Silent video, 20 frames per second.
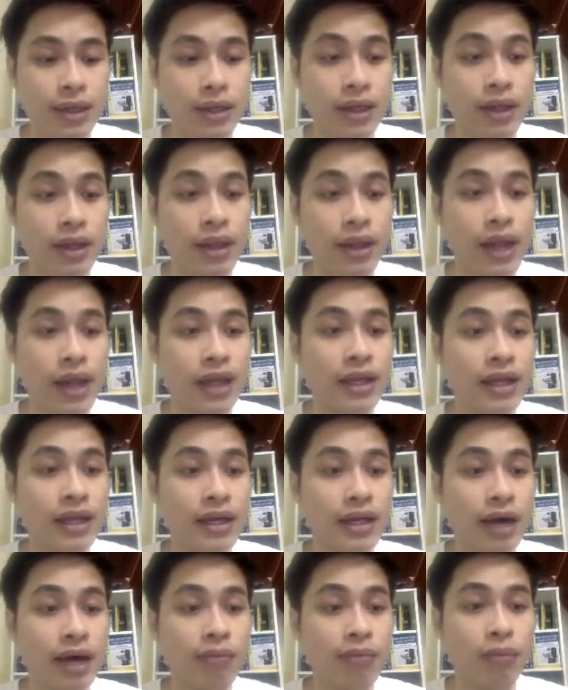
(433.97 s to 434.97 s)
net
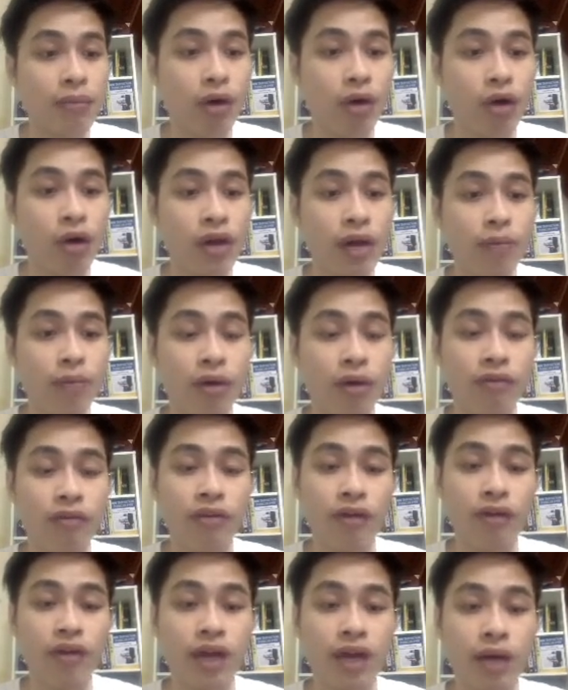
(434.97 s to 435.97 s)
income or net
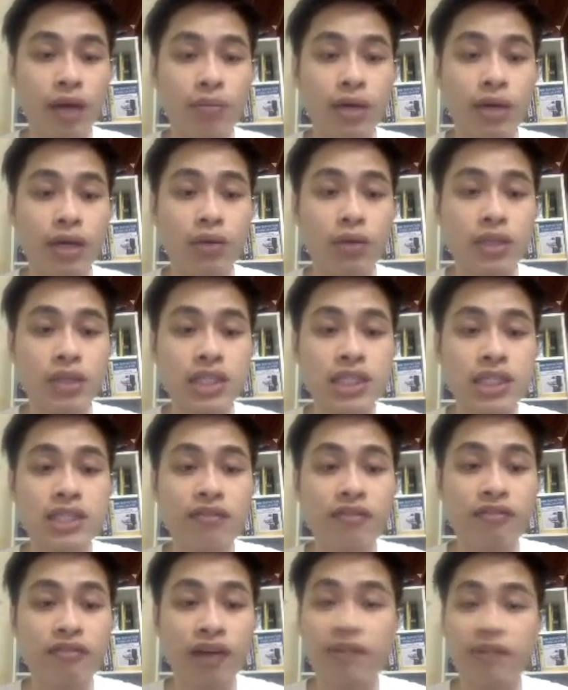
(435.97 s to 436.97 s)
profit of the company, which is
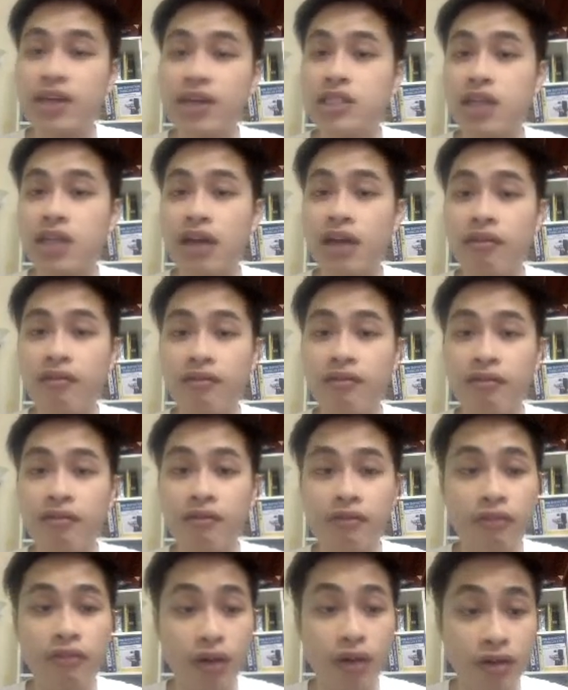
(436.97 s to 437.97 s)

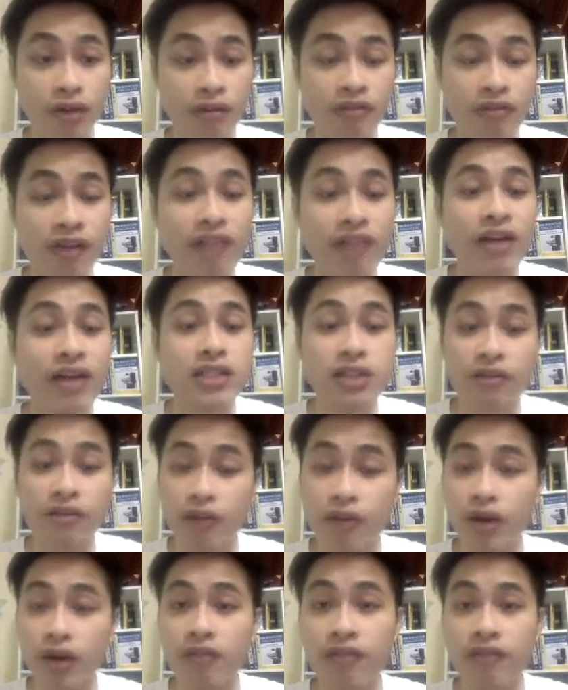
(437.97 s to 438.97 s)

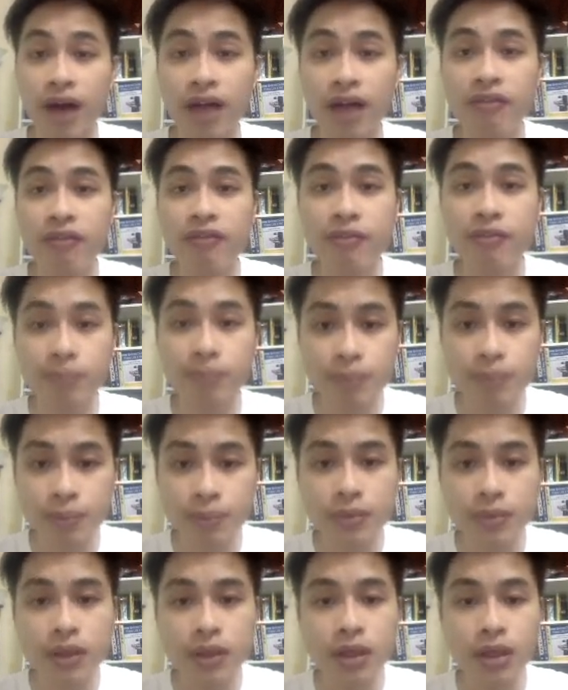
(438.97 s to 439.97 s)
545.
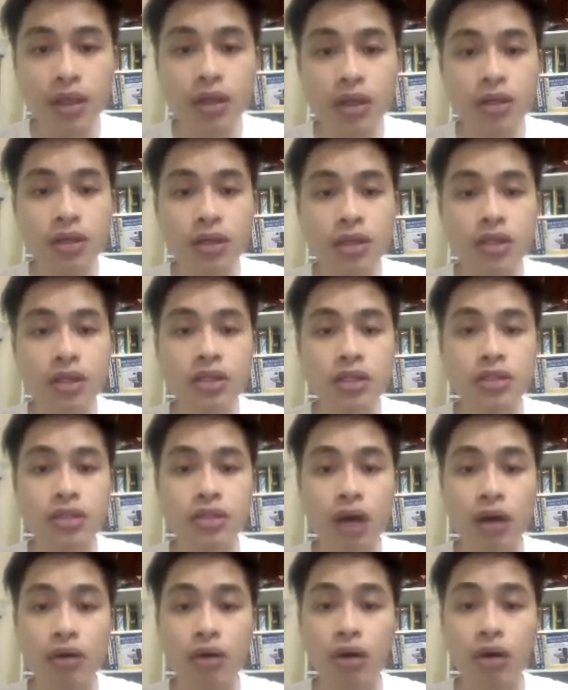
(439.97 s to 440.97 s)
So
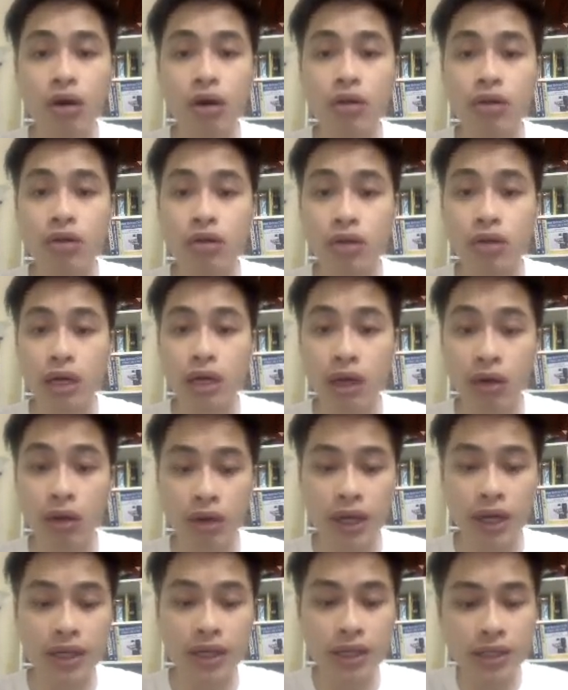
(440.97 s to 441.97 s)
I go on to the
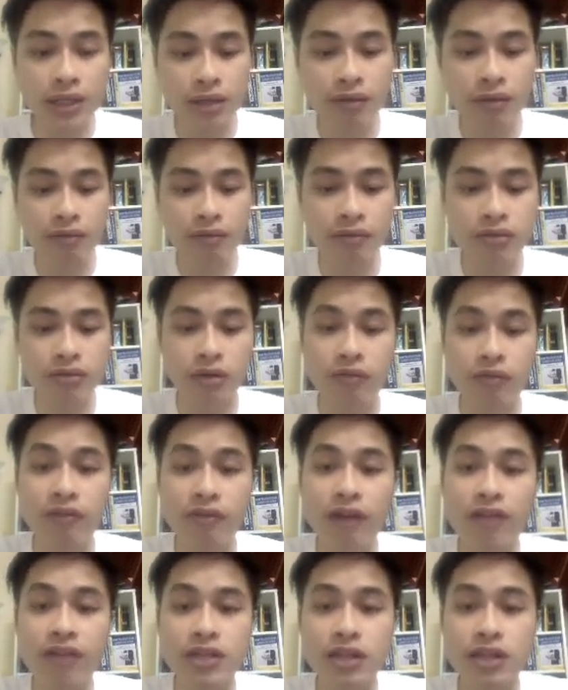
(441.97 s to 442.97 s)
calculator. So
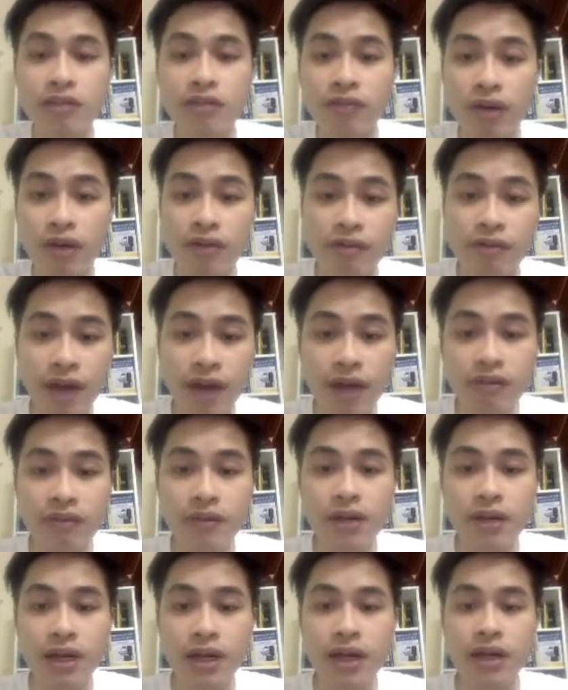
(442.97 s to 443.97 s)
545
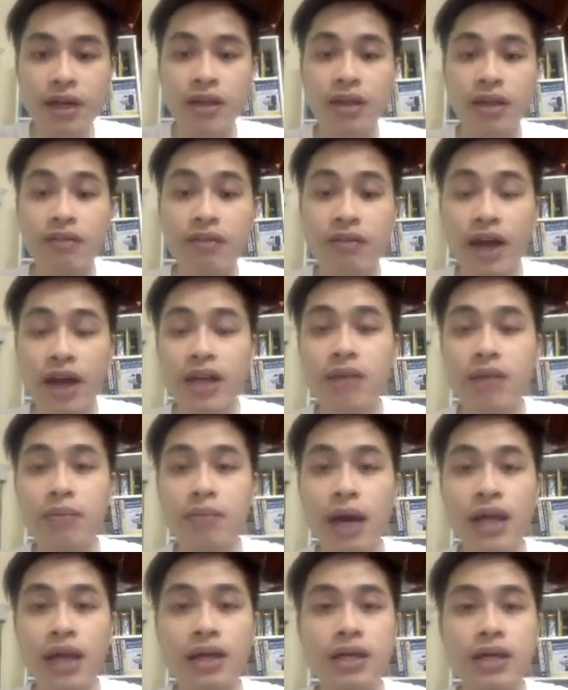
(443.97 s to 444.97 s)
divided
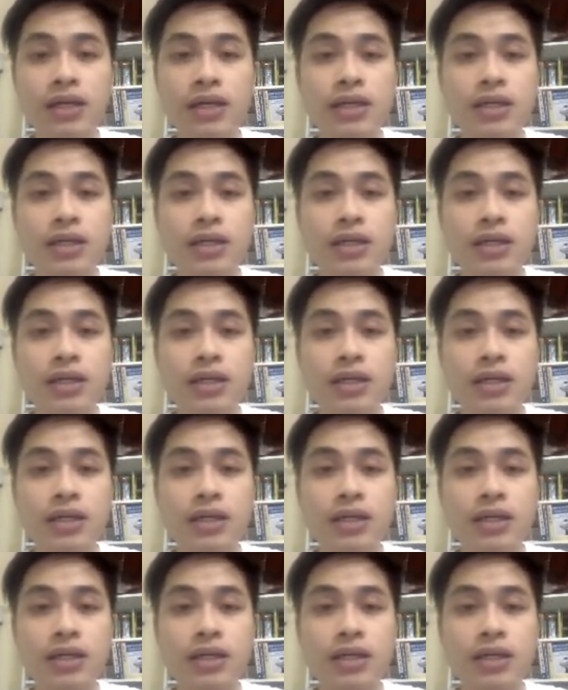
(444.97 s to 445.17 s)
by the